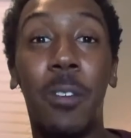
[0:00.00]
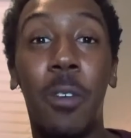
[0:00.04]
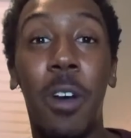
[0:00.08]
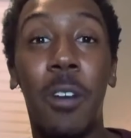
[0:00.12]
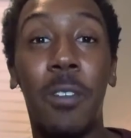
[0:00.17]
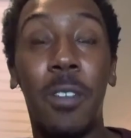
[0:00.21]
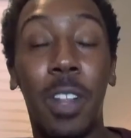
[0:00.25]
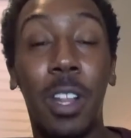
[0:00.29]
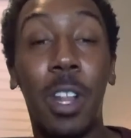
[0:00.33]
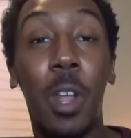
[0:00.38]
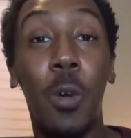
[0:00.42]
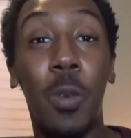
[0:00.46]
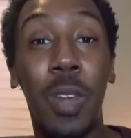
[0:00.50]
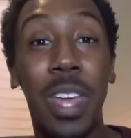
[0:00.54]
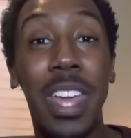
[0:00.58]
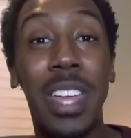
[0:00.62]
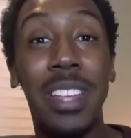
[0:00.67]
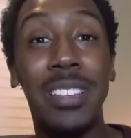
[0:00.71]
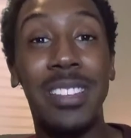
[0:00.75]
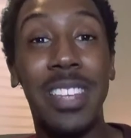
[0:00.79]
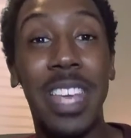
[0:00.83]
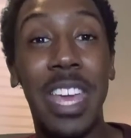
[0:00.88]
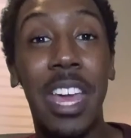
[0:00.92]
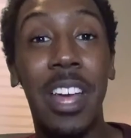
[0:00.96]
of a low key
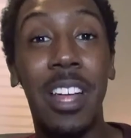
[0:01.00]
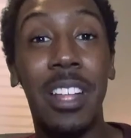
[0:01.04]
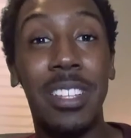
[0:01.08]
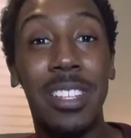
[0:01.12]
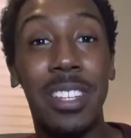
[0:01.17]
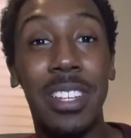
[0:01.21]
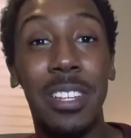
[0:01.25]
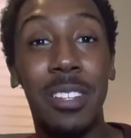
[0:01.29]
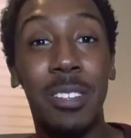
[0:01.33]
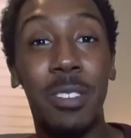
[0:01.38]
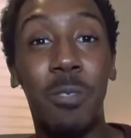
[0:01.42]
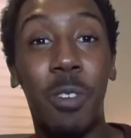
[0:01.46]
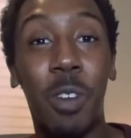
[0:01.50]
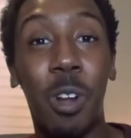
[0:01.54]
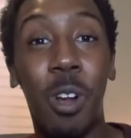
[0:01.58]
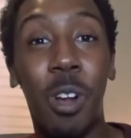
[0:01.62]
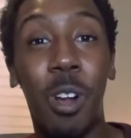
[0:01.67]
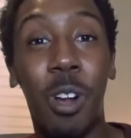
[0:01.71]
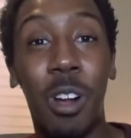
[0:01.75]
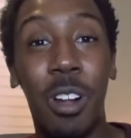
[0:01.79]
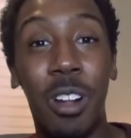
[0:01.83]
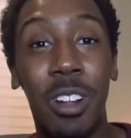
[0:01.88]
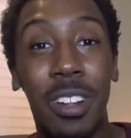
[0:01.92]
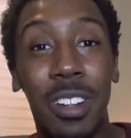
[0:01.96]
scale to this
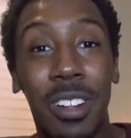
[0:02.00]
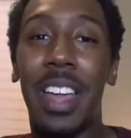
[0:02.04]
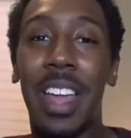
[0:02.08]
regard.